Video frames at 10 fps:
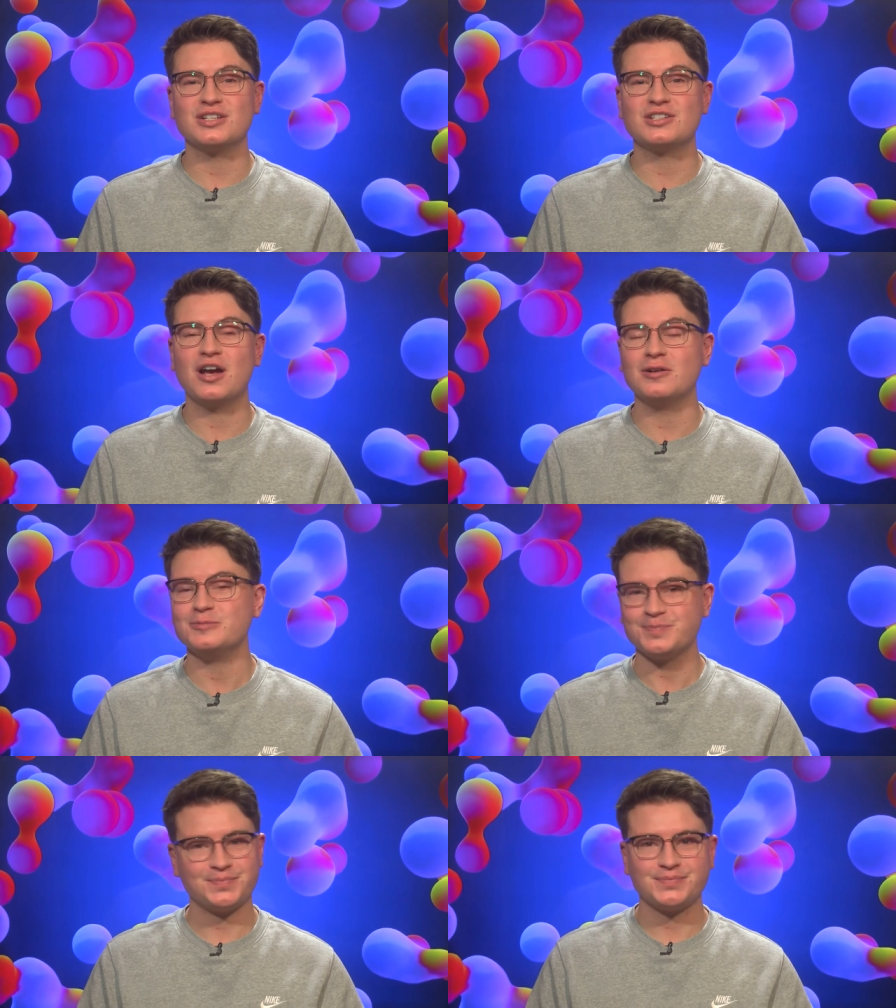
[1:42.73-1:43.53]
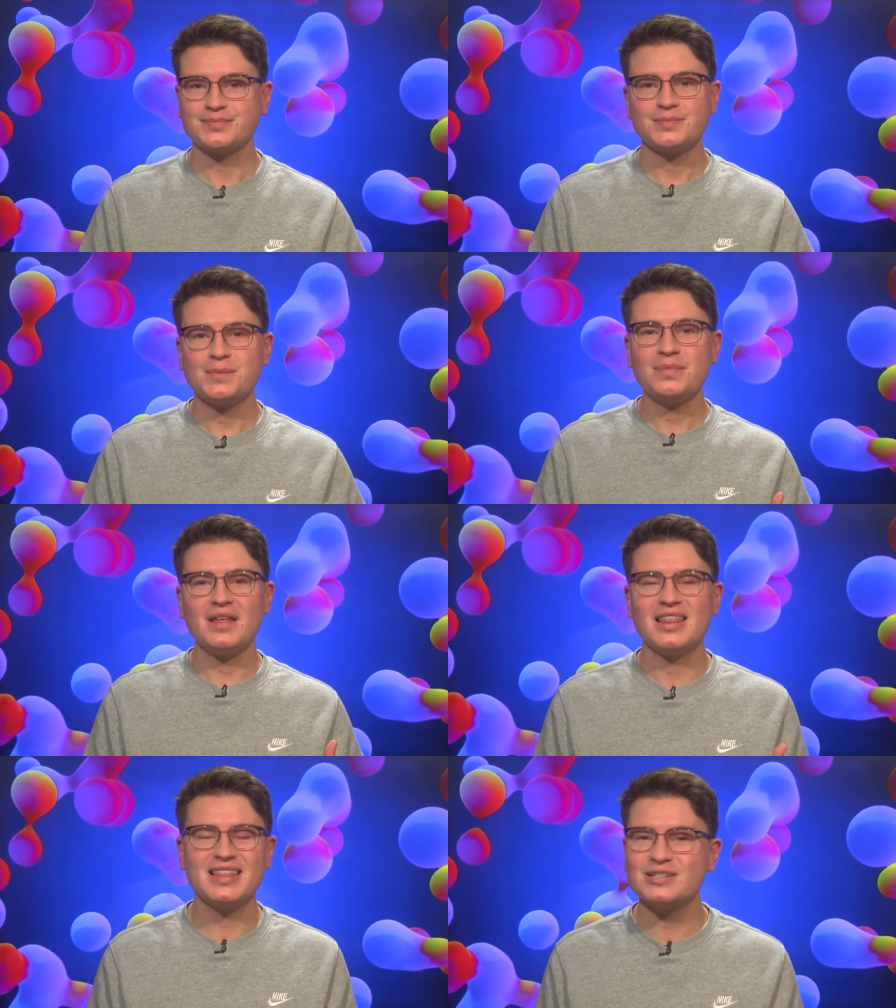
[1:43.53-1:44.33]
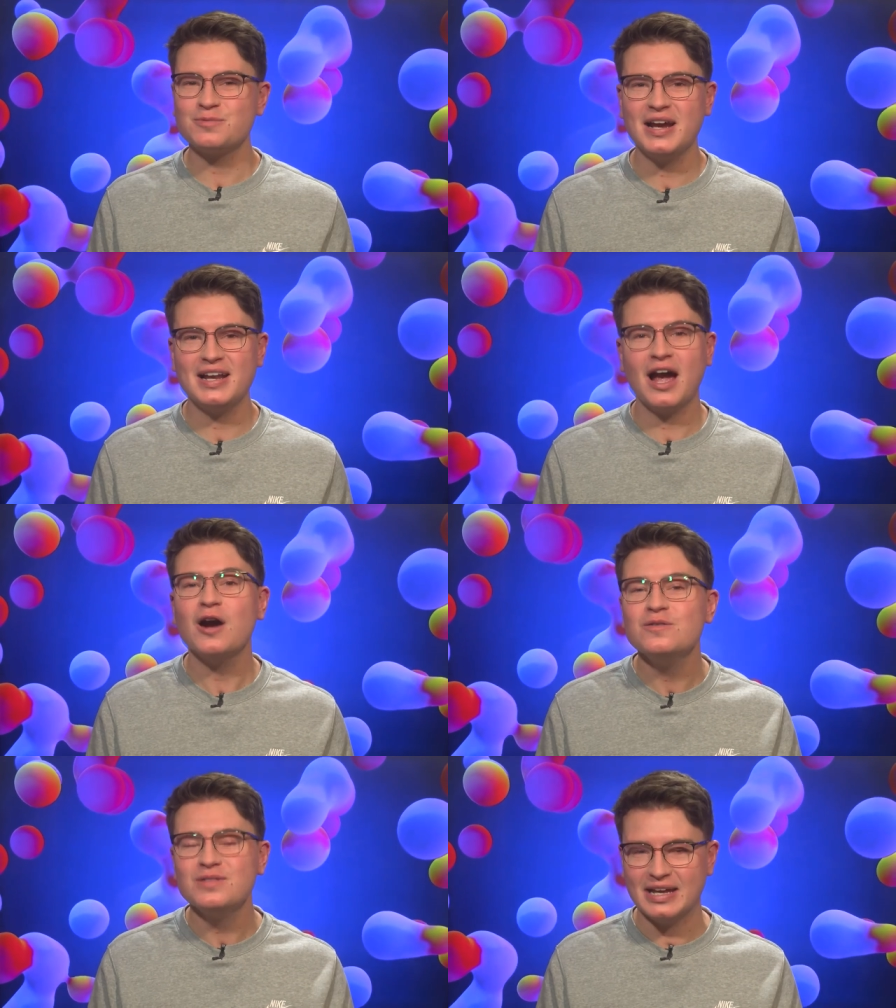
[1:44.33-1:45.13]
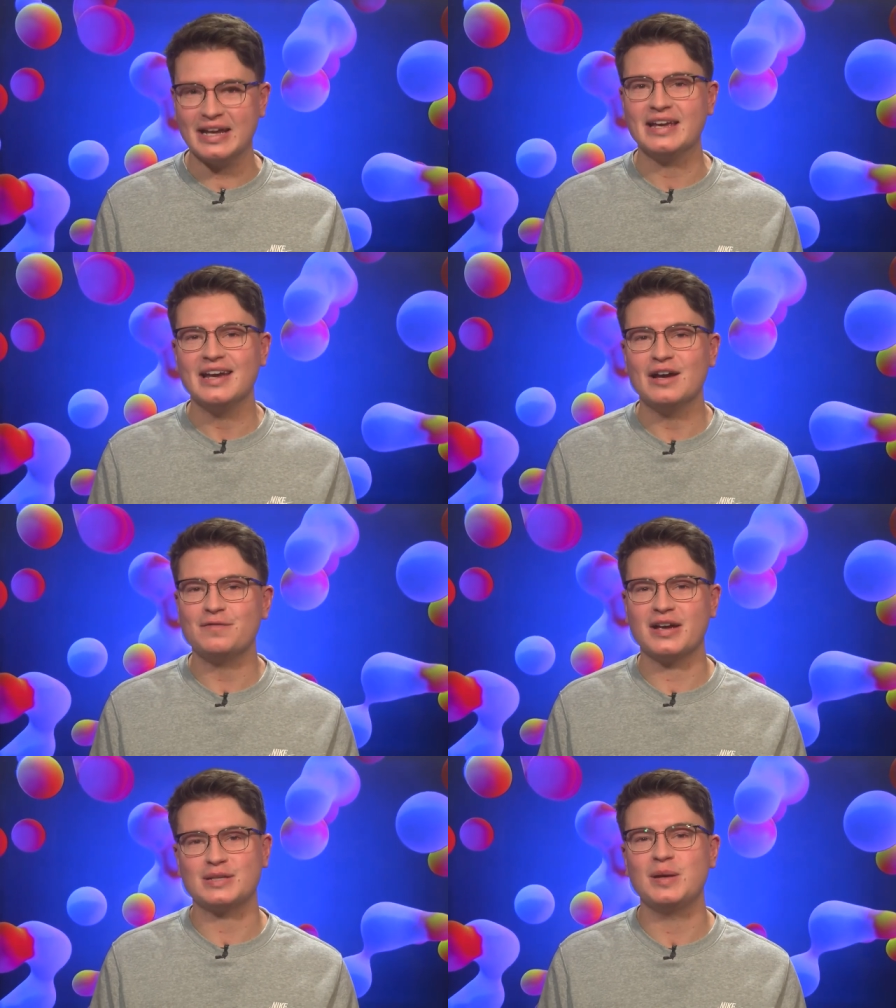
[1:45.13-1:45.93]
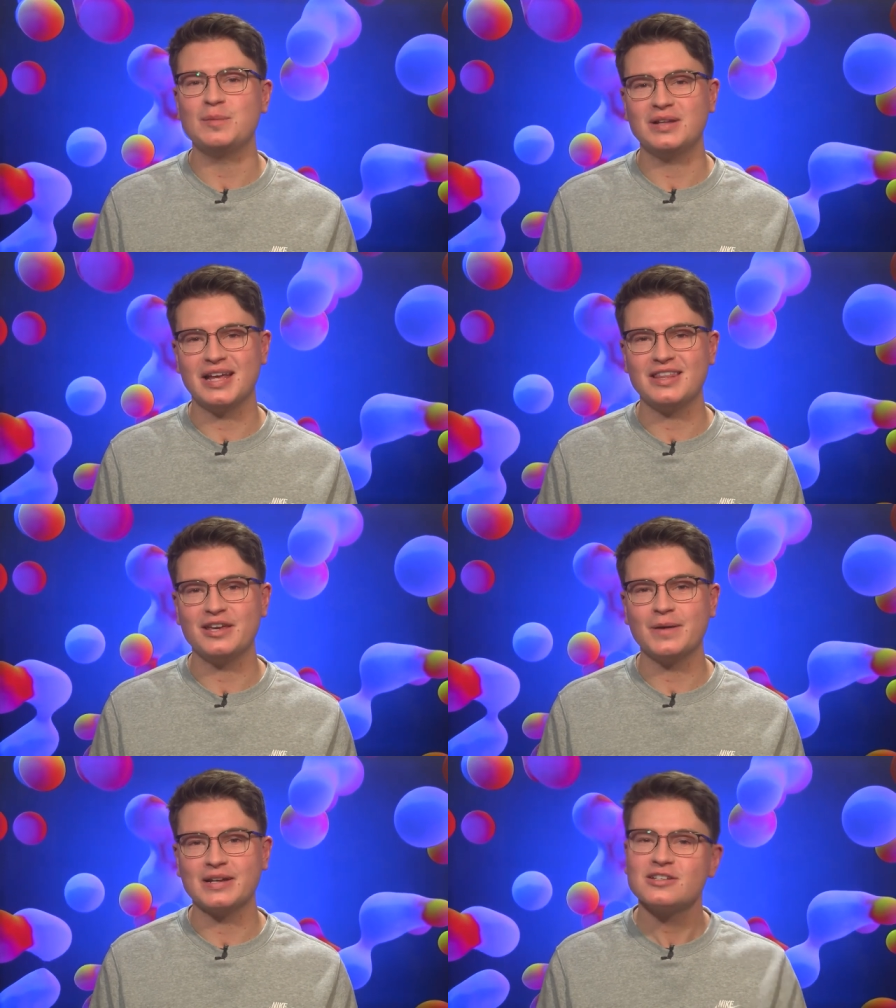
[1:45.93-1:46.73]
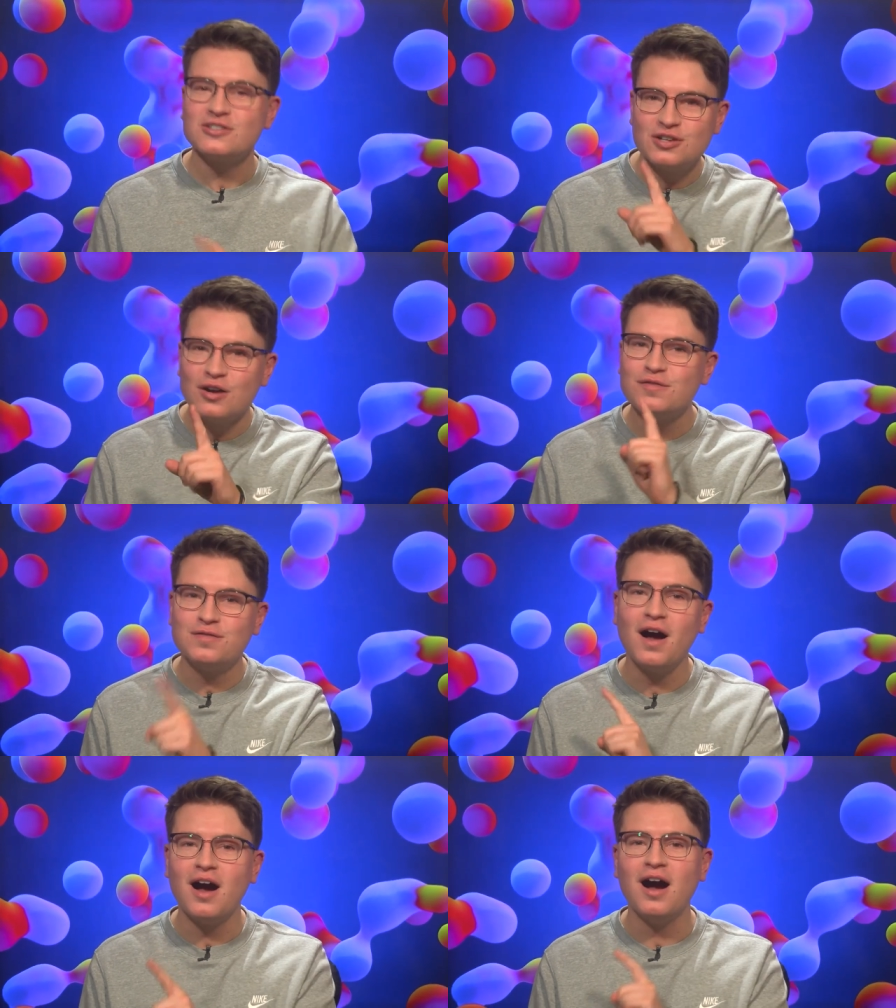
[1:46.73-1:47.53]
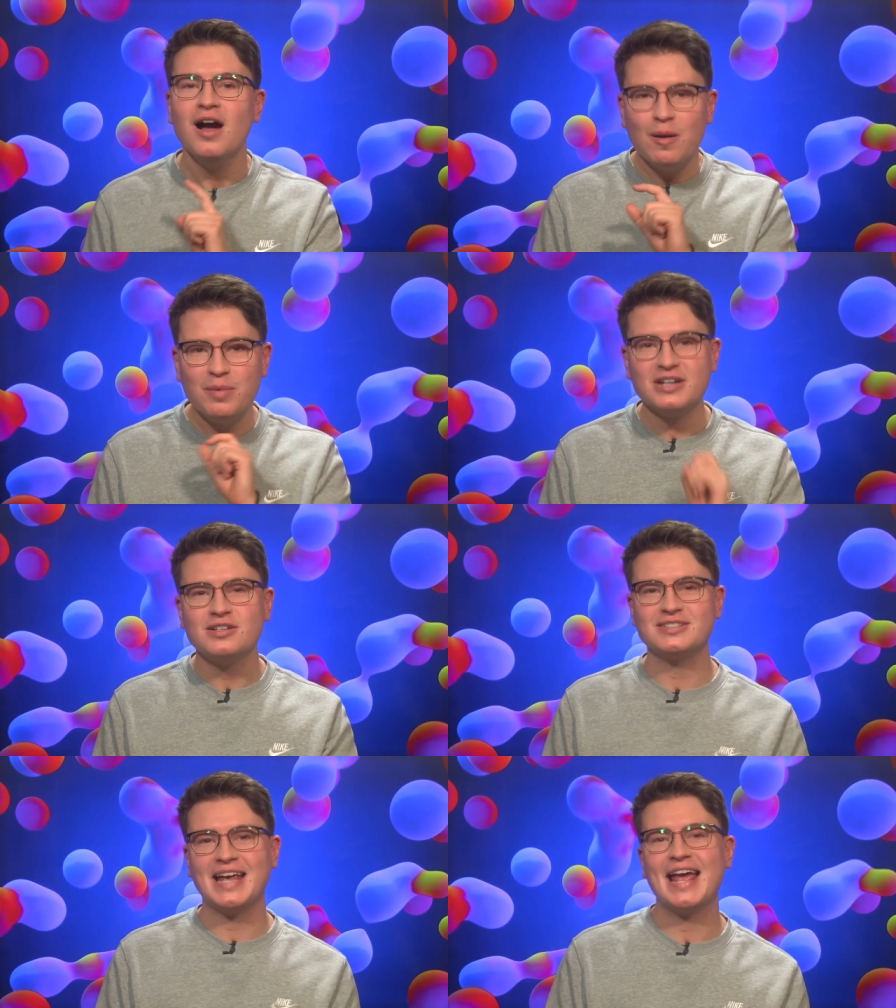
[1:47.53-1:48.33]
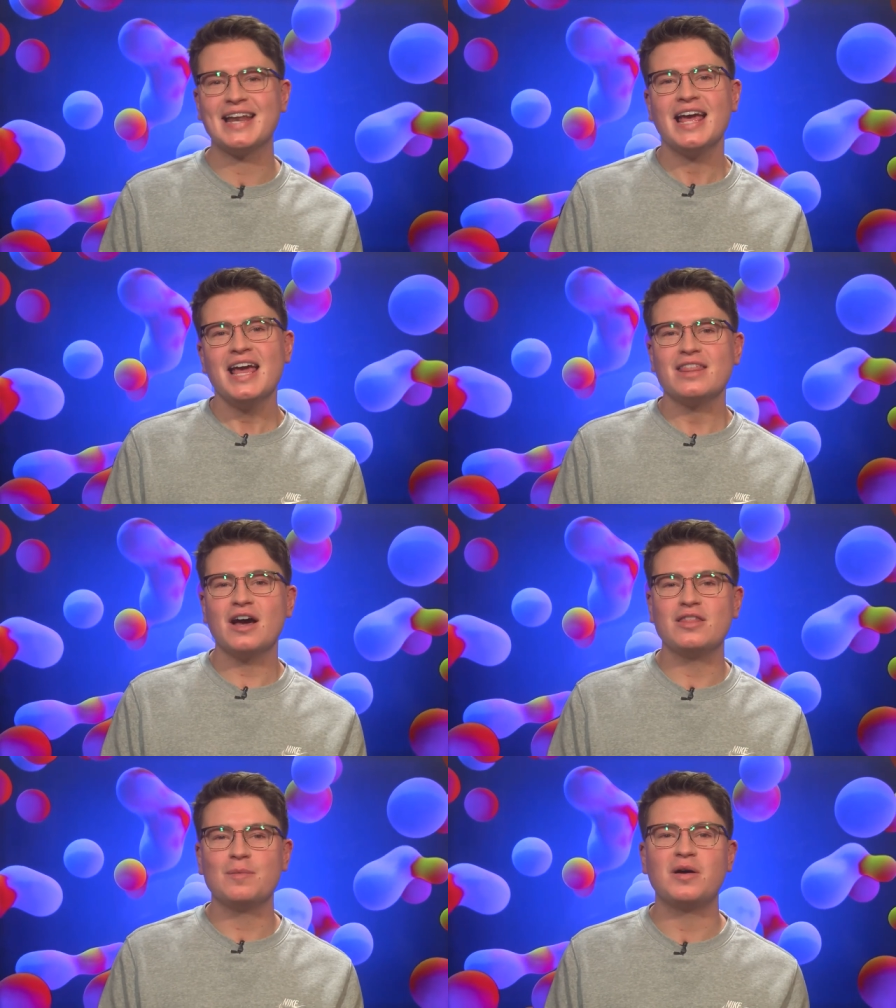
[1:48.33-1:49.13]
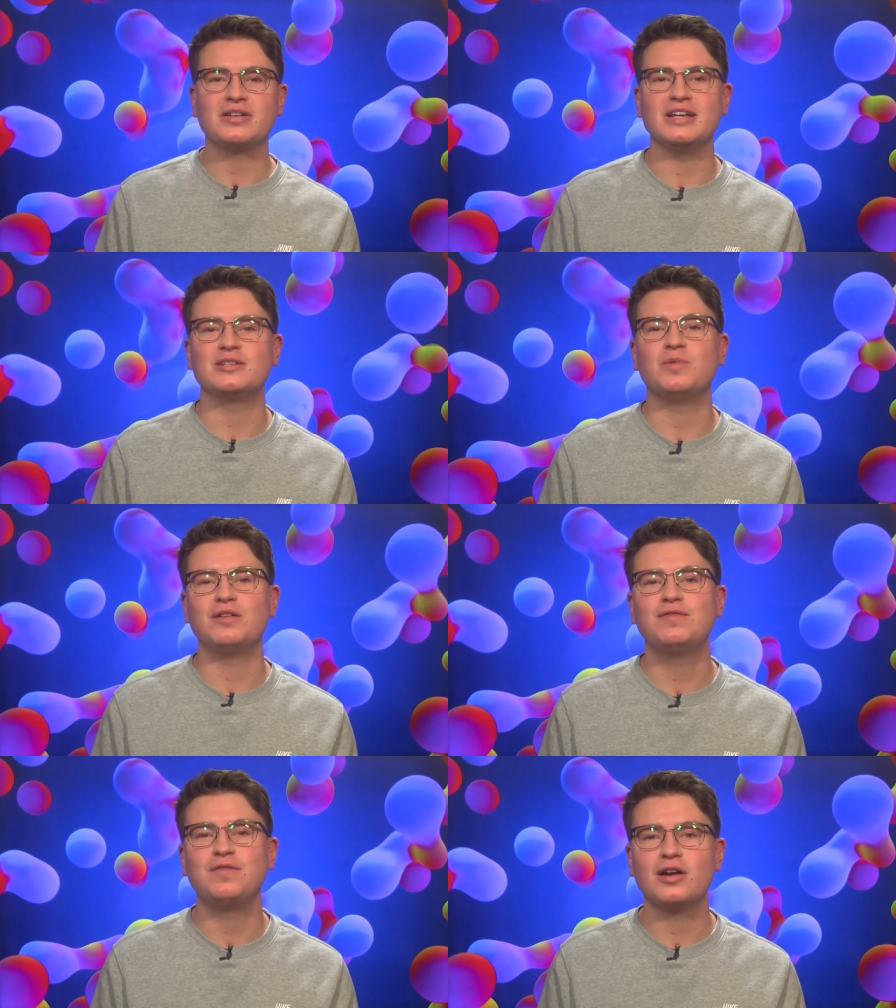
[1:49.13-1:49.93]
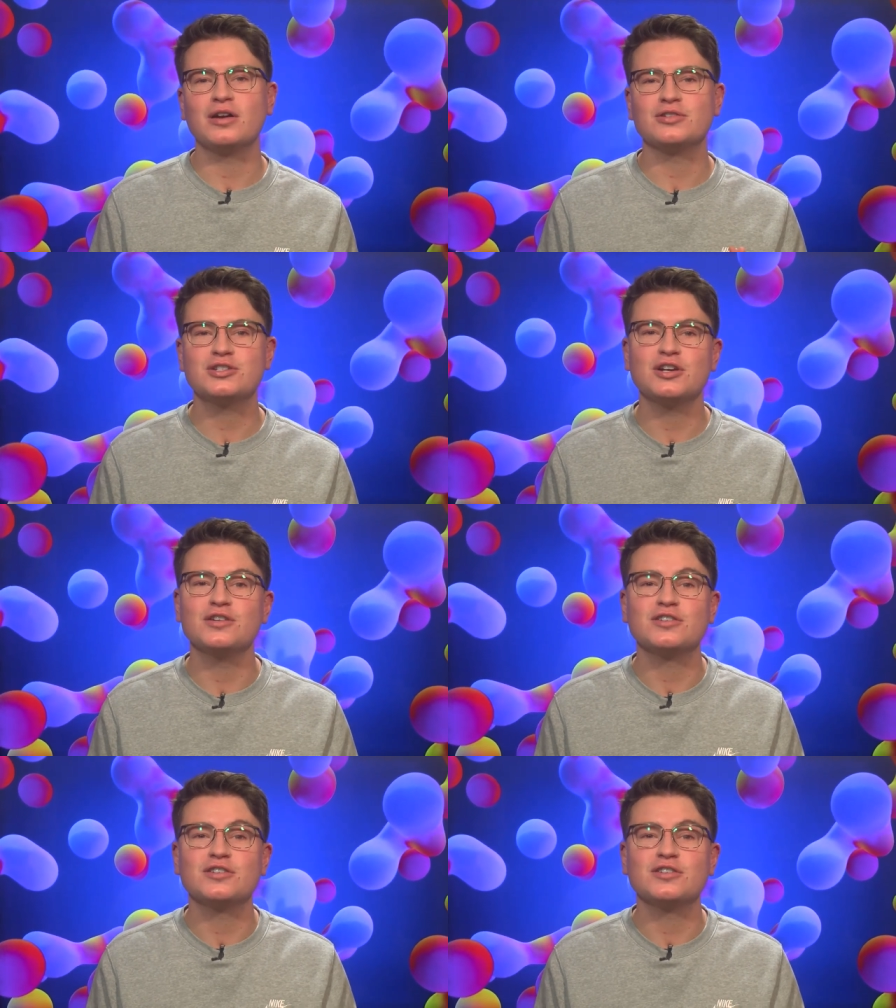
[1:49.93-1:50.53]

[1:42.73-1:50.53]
So this really only affects people in the US so far, but it does hint that other bodies will follow suit.